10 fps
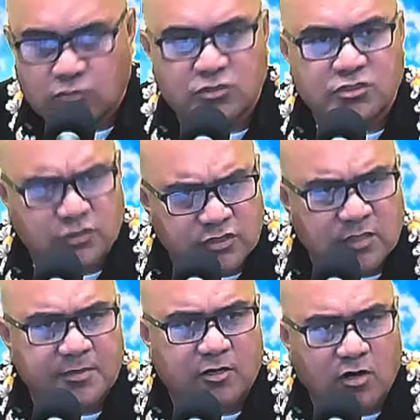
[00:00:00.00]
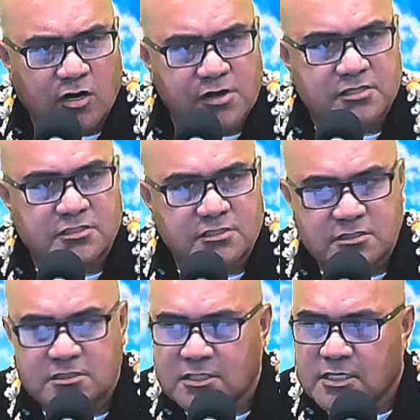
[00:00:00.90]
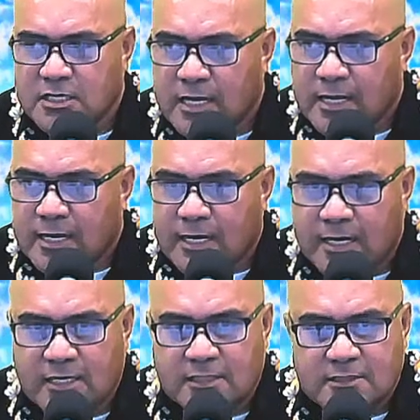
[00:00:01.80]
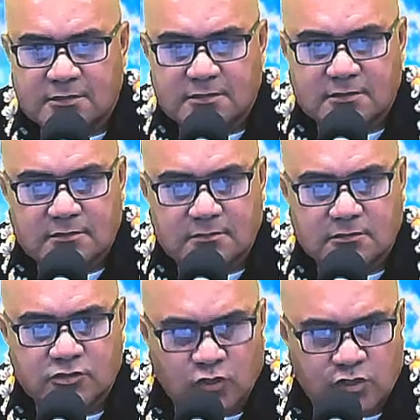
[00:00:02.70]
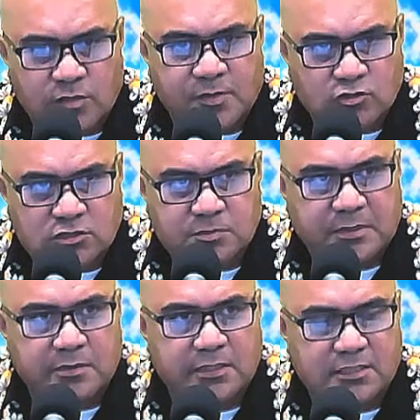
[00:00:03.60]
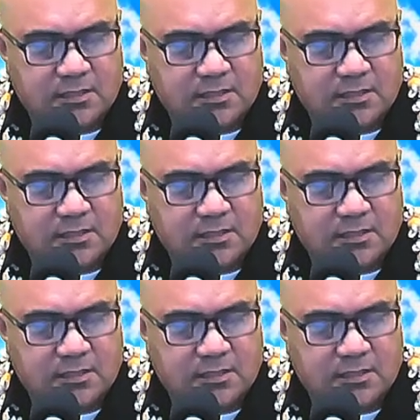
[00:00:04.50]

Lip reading: stir up our hearts and stir up our spirit,